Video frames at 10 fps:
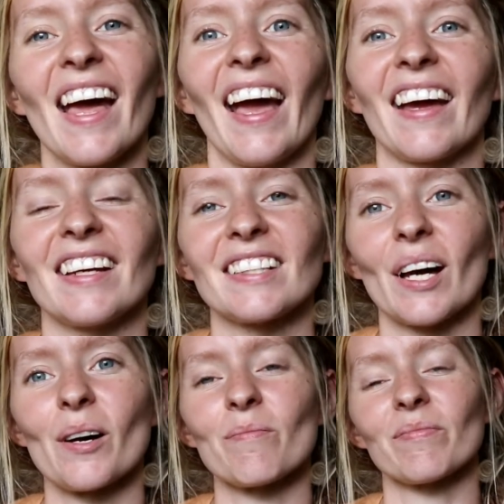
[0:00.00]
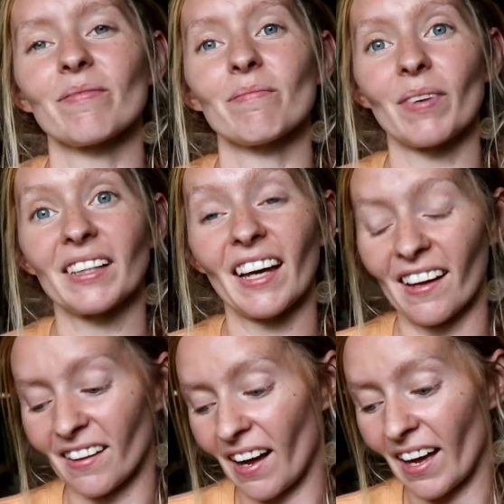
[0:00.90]
And but
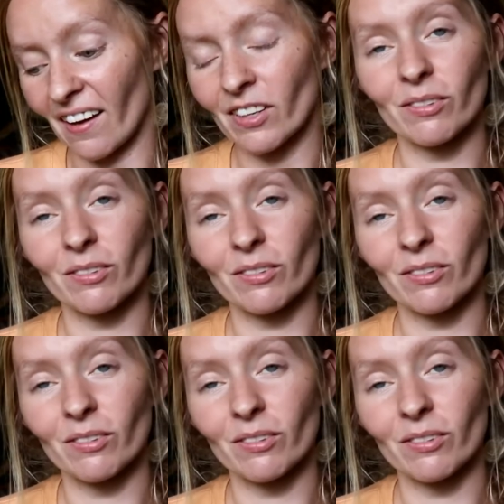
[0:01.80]
yeah, I haven't